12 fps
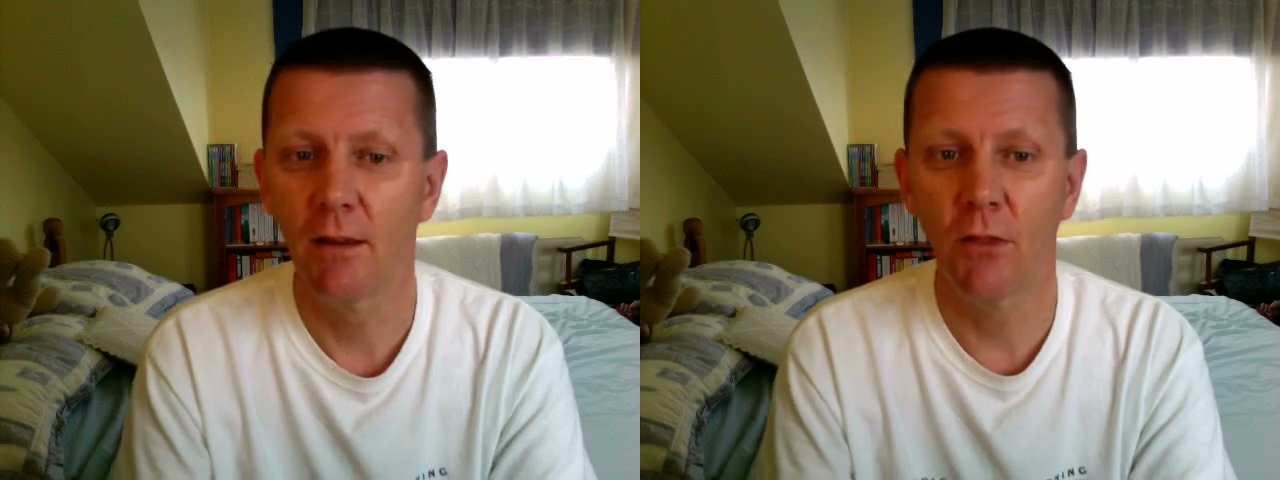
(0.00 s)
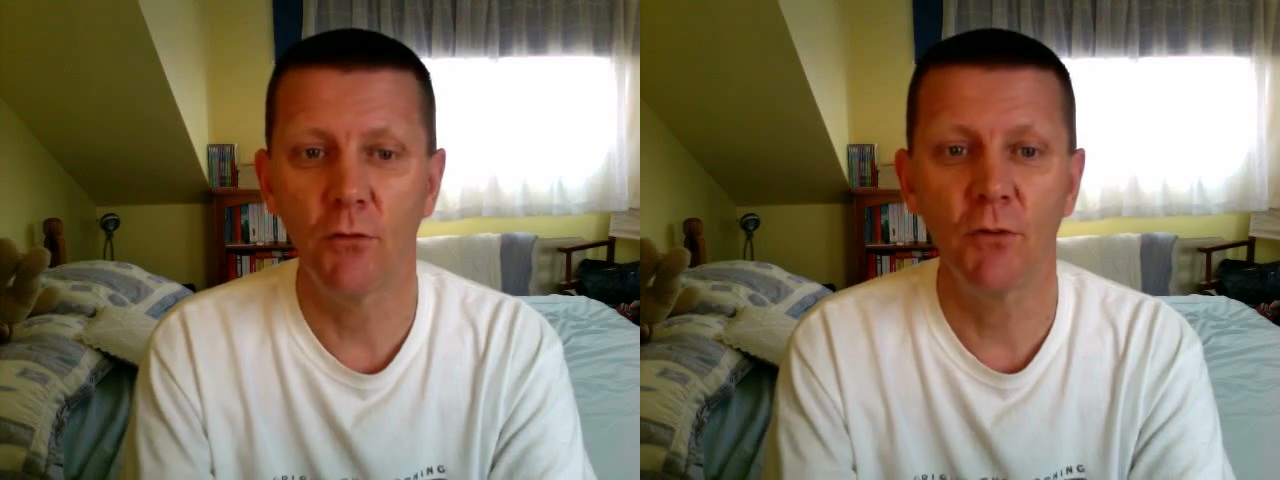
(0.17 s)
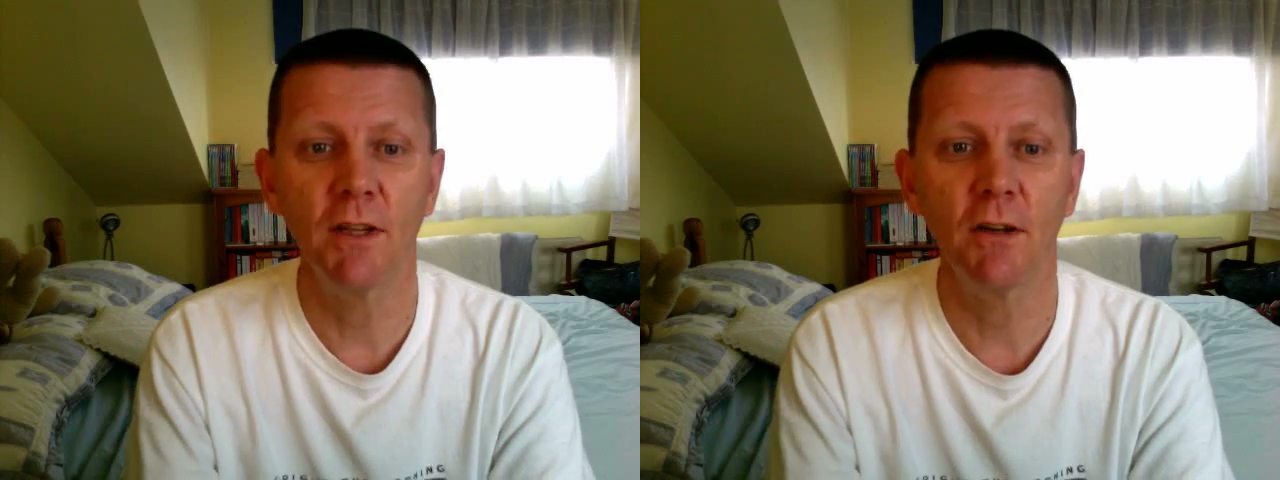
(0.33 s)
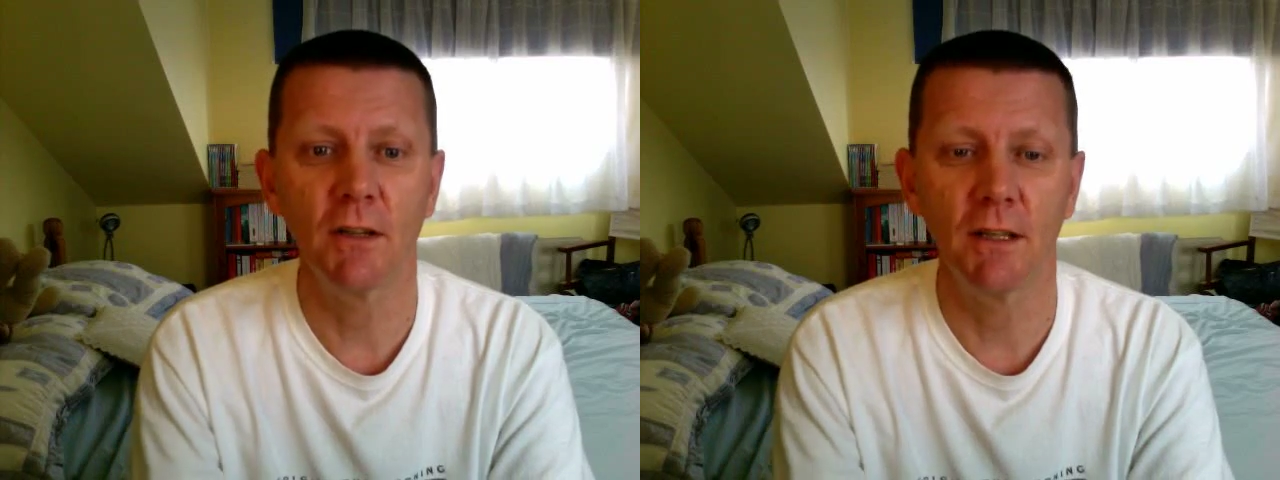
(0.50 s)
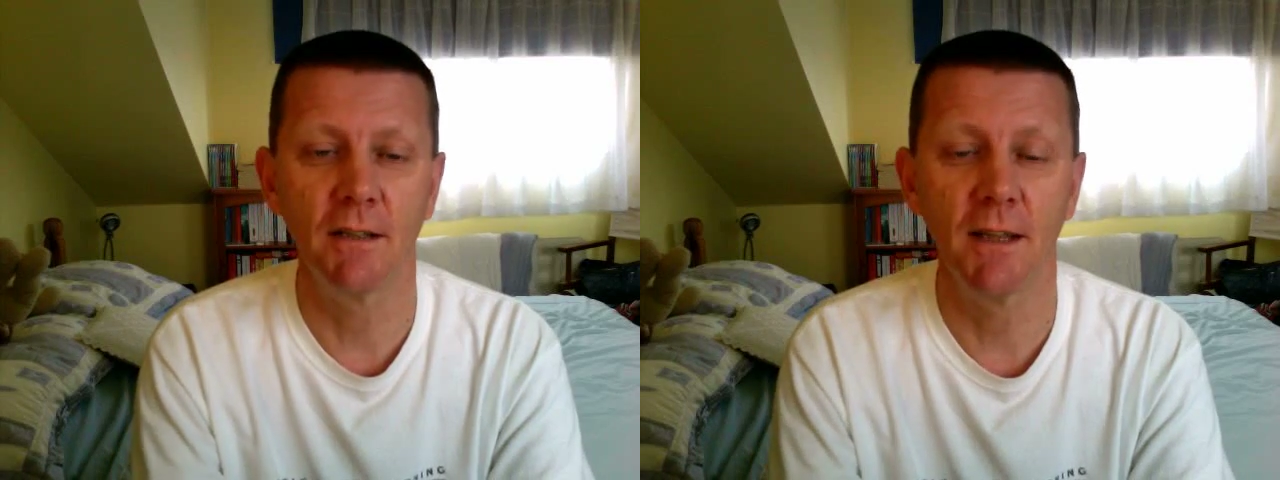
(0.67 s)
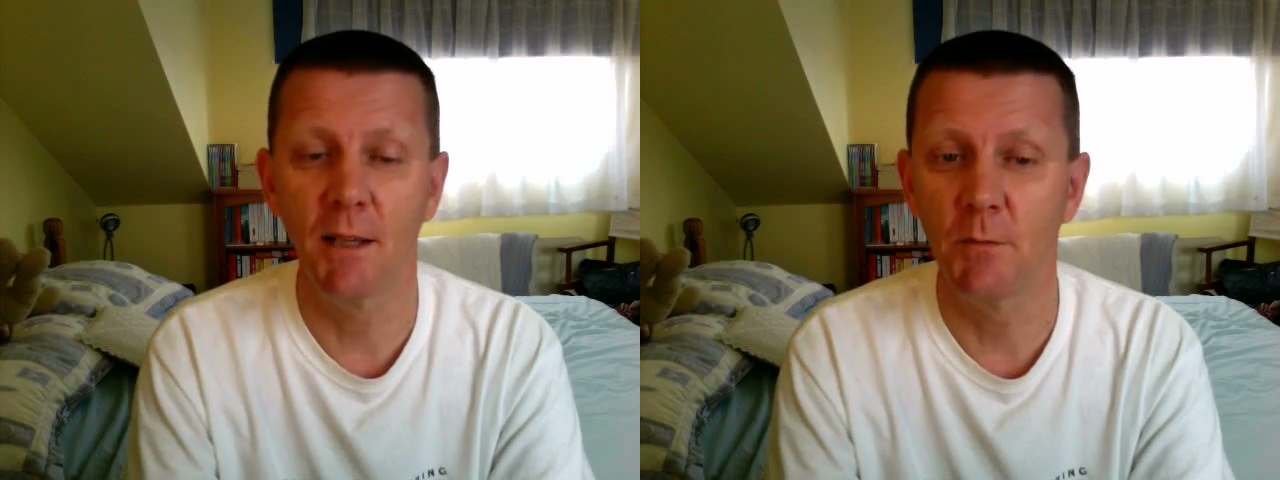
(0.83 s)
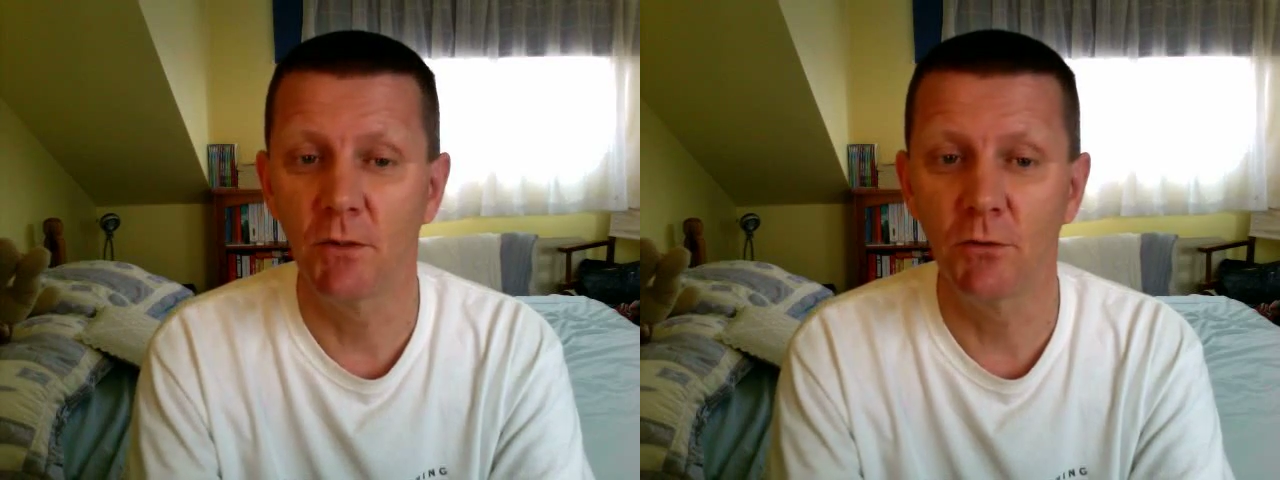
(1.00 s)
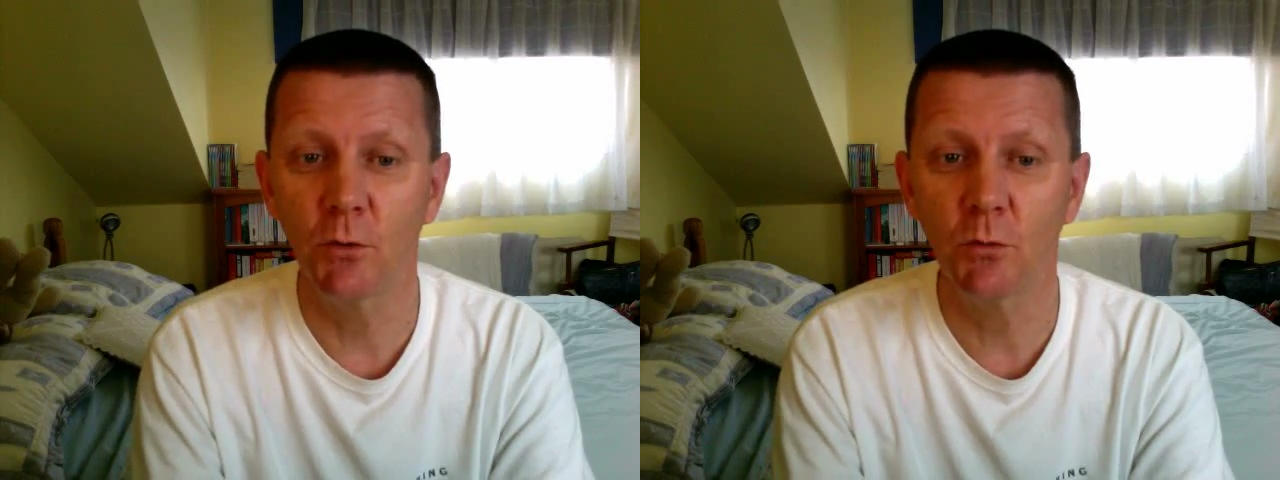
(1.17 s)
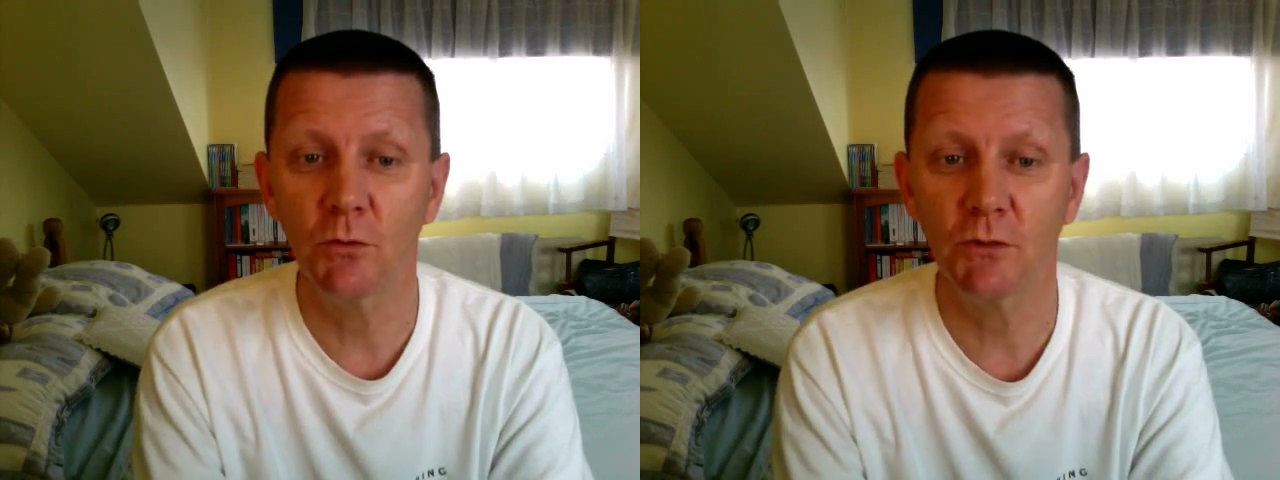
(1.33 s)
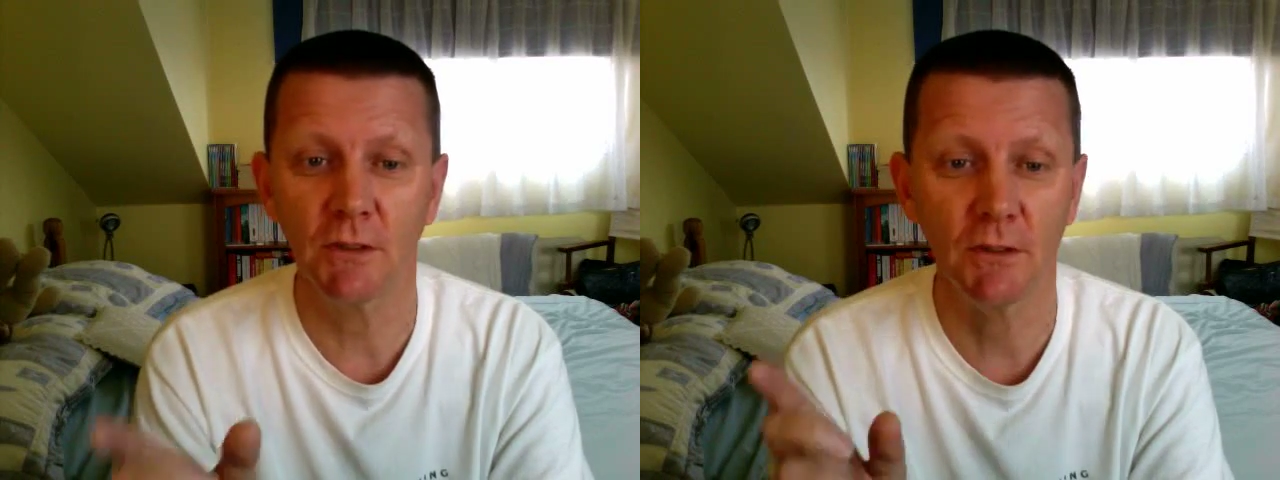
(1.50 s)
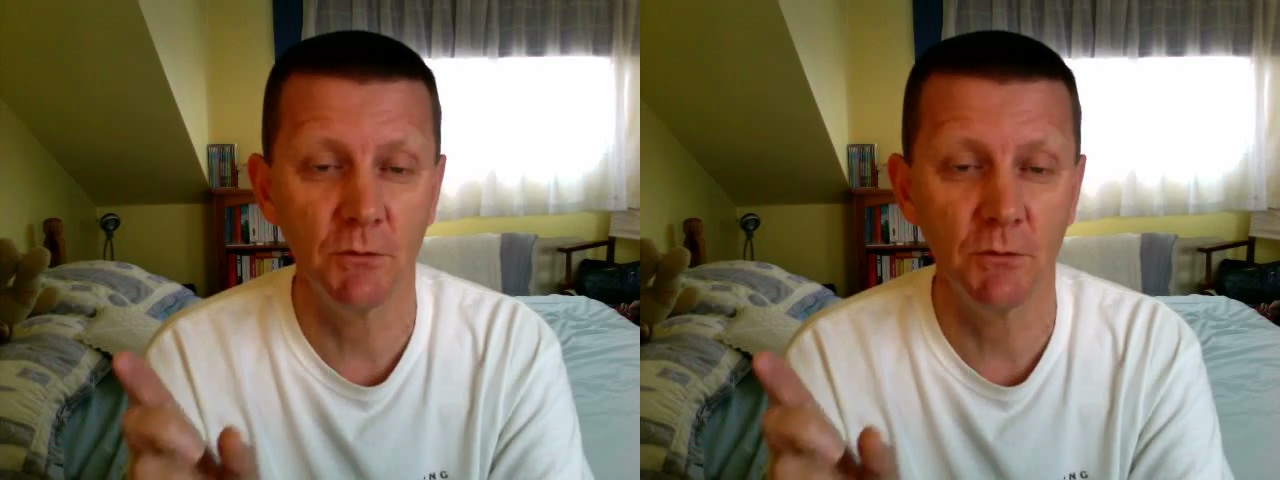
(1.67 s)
Three I can name: Nort,